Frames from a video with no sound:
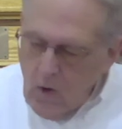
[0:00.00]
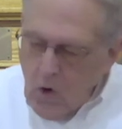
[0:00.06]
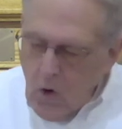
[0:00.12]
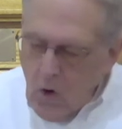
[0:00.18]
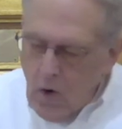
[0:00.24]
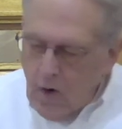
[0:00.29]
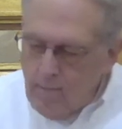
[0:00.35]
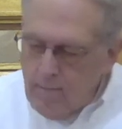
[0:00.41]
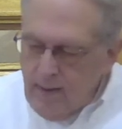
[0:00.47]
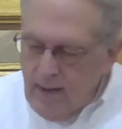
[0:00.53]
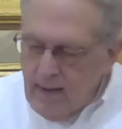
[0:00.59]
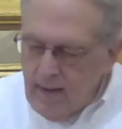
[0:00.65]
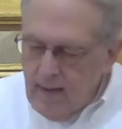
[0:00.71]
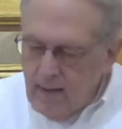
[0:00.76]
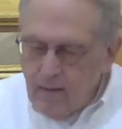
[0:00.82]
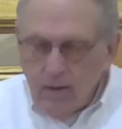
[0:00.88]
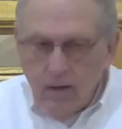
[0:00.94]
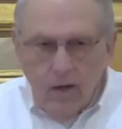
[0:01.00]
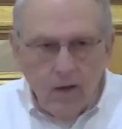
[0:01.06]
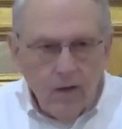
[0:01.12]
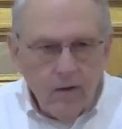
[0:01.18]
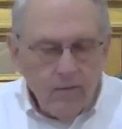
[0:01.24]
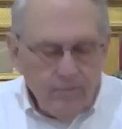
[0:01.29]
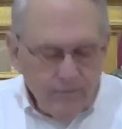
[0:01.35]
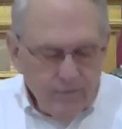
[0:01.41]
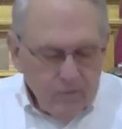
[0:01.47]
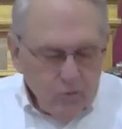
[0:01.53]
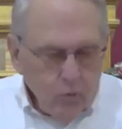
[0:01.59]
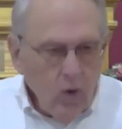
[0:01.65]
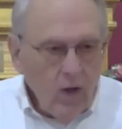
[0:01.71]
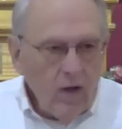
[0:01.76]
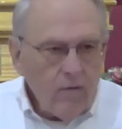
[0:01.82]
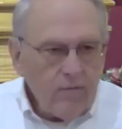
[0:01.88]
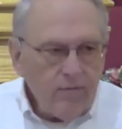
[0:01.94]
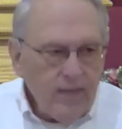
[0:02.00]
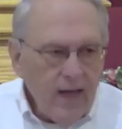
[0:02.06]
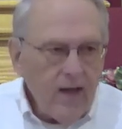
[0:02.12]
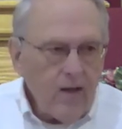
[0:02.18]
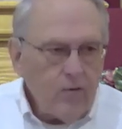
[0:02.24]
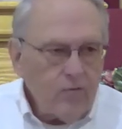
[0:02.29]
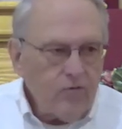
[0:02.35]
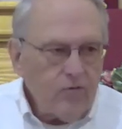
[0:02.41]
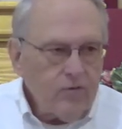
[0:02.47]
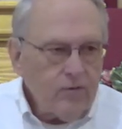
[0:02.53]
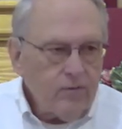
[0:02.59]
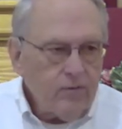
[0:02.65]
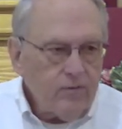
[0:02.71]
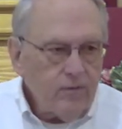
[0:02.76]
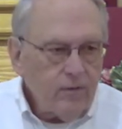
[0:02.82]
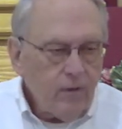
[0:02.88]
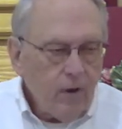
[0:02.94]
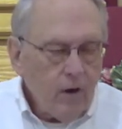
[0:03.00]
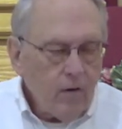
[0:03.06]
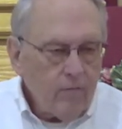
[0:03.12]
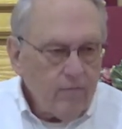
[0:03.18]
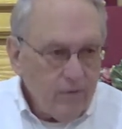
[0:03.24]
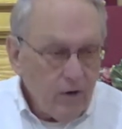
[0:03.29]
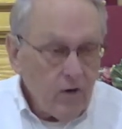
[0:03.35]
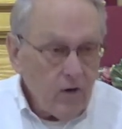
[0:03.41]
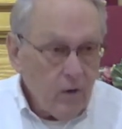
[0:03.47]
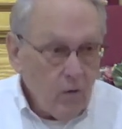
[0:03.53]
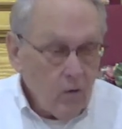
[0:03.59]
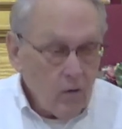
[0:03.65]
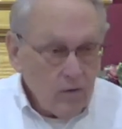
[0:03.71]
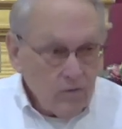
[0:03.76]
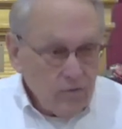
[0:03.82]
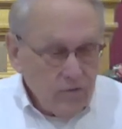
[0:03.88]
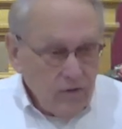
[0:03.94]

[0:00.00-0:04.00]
are made of 12,000 uh, furlongs.